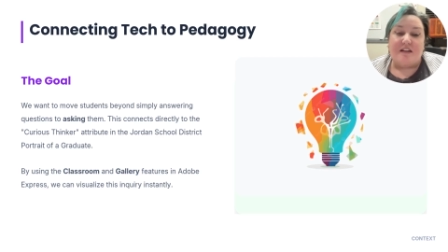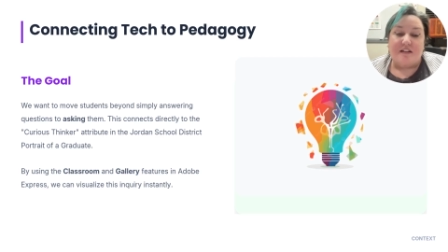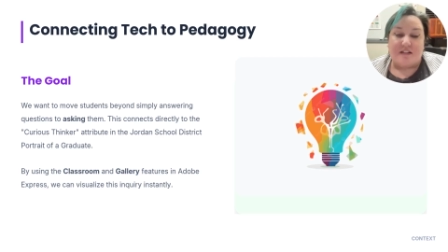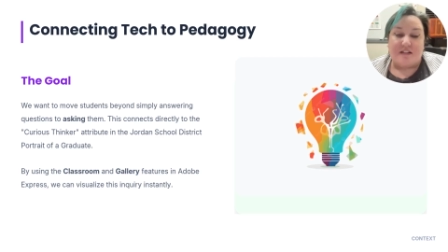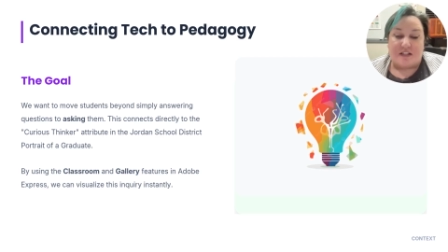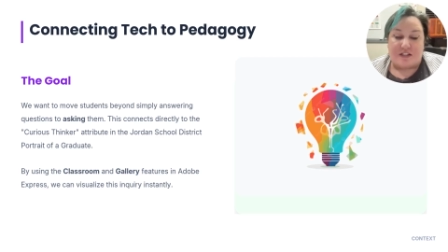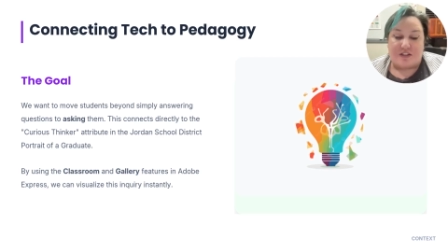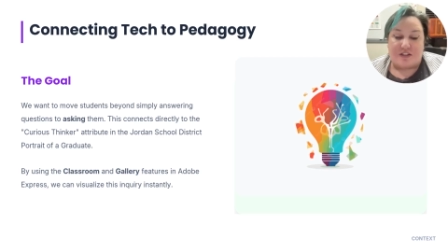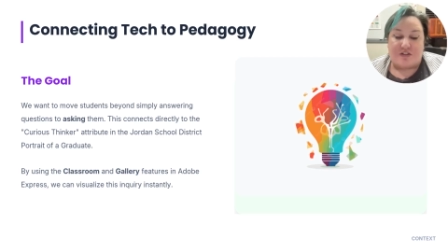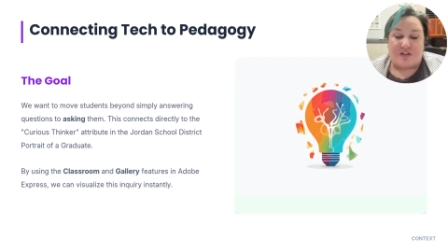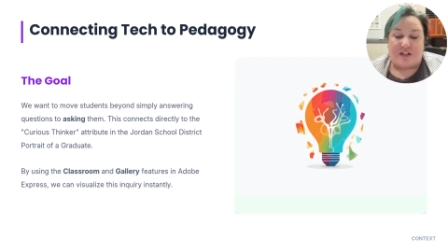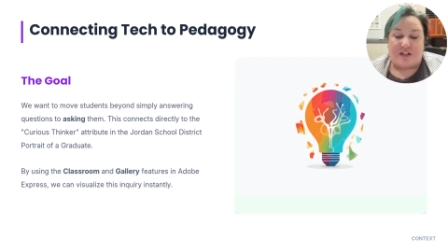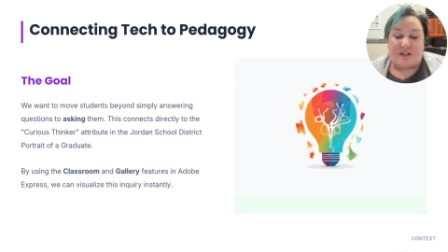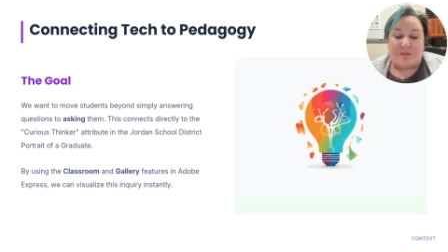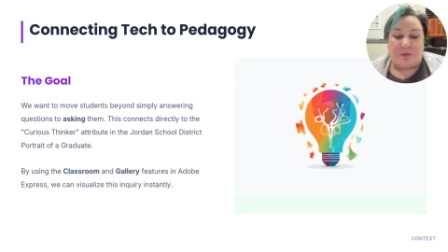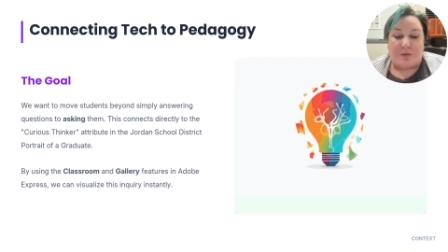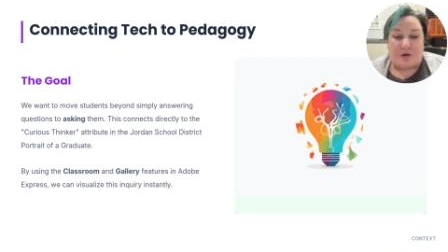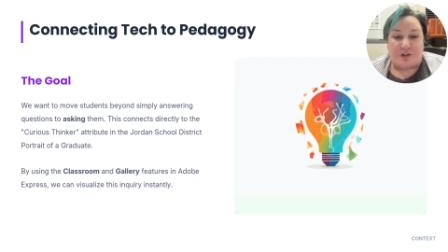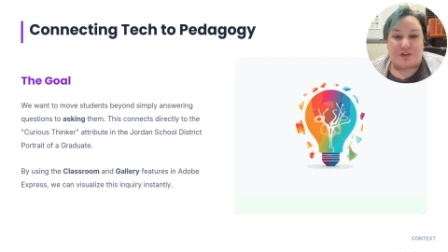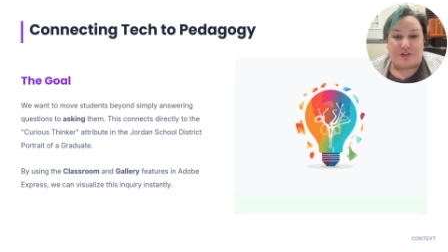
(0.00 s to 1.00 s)
District
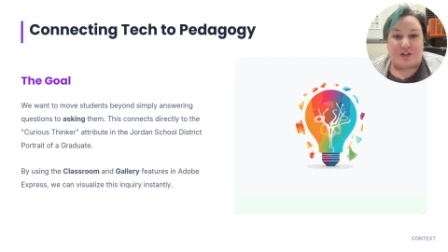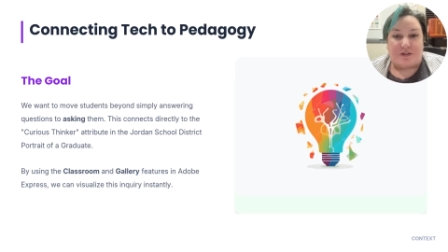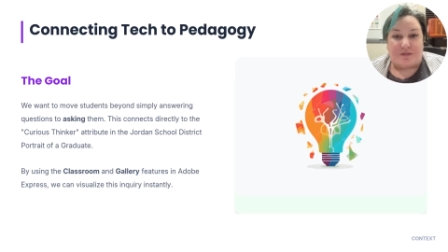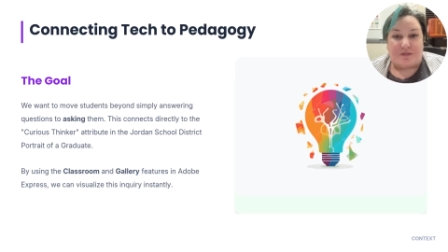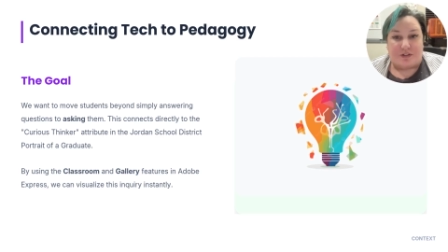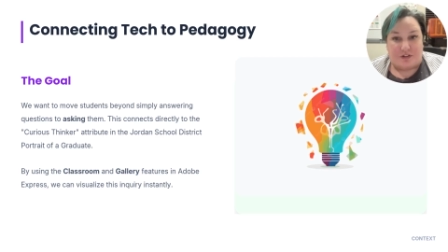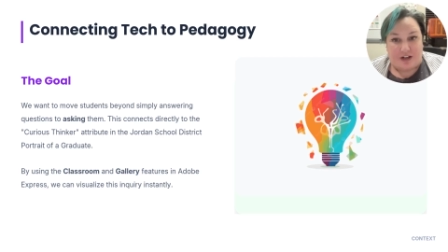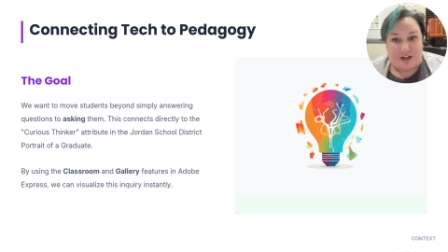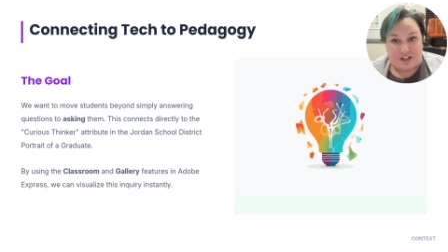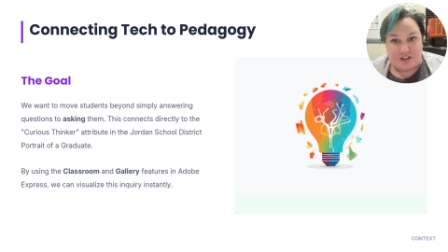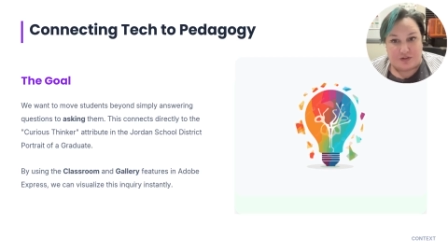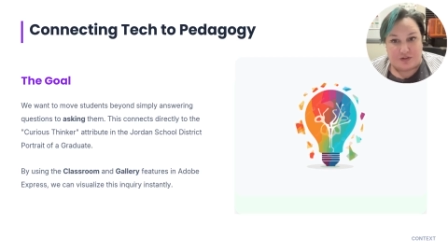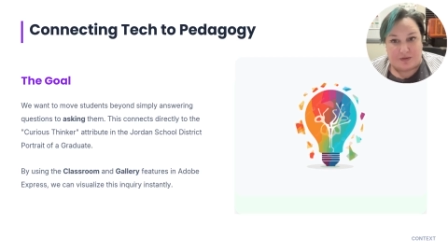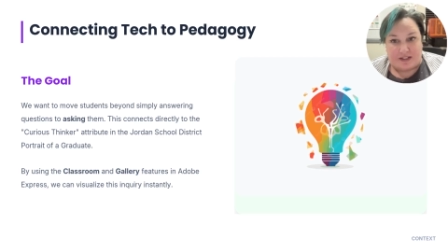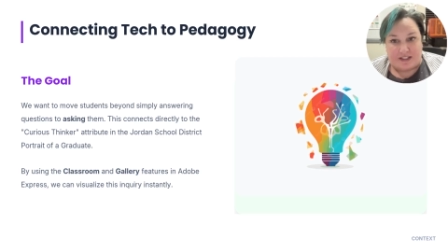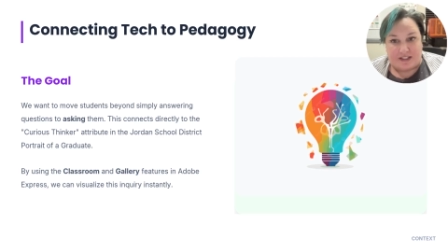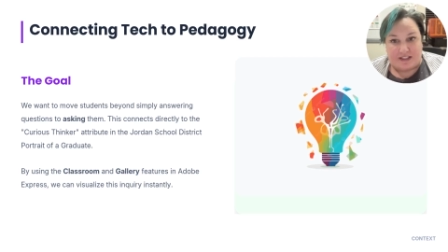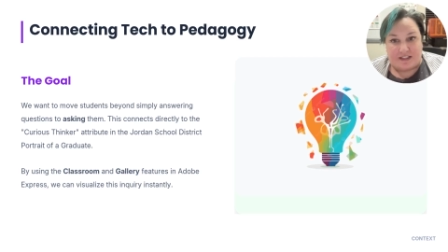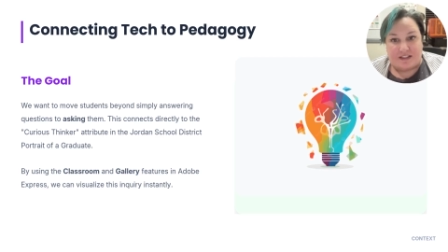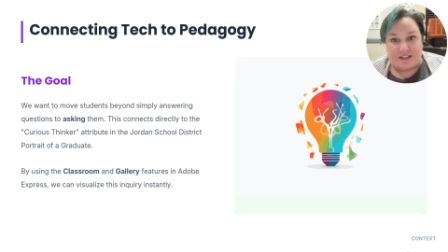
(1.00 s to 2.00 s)
Portrait of a
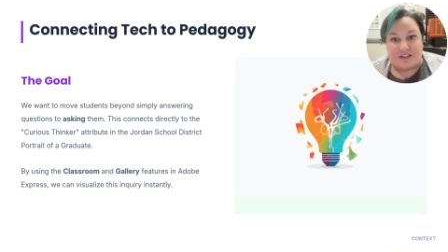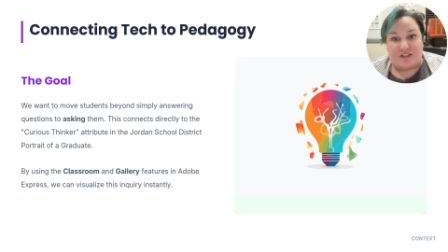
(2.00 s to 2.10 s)
Graduate.